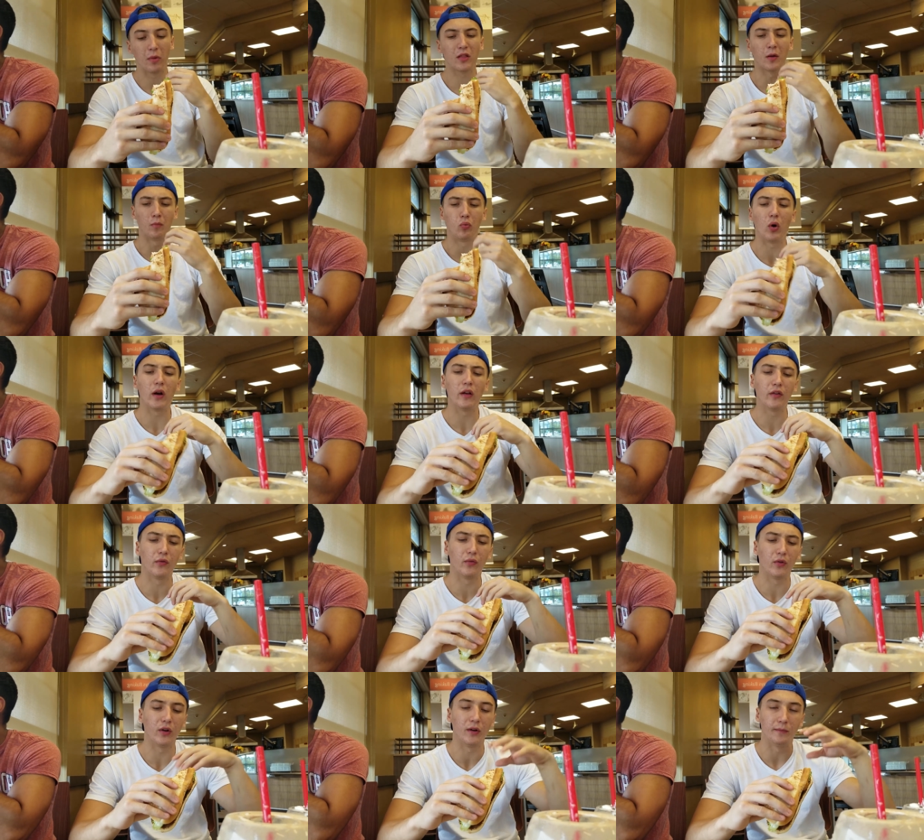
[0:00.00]
The bread is
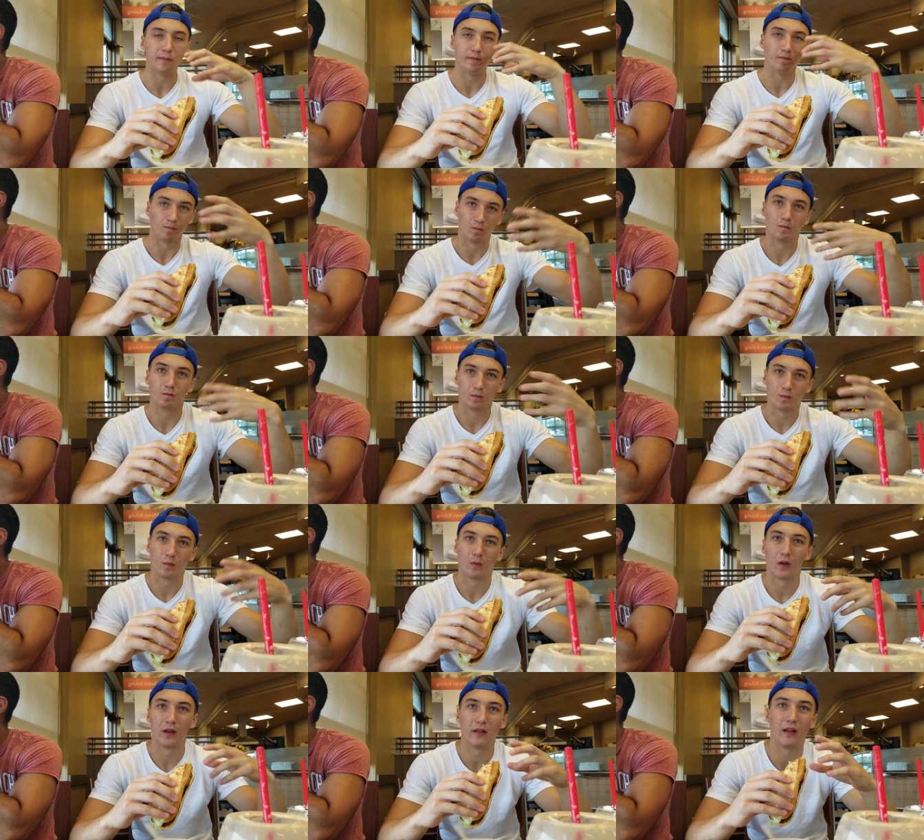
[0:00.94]
really
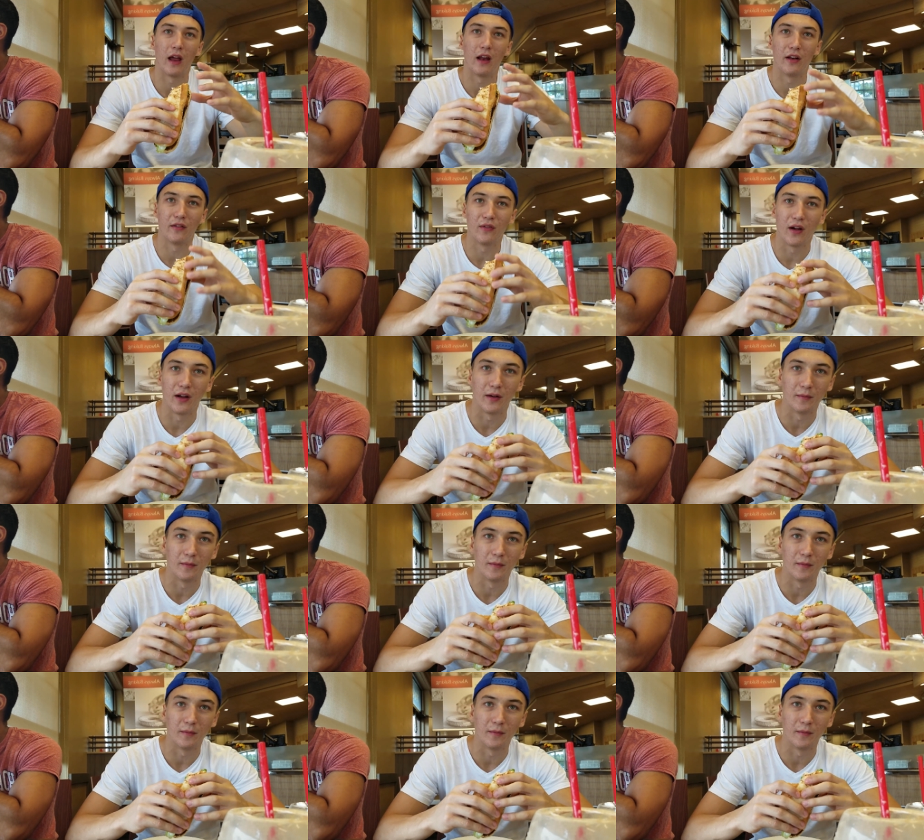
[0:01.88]
crispy, satisfying.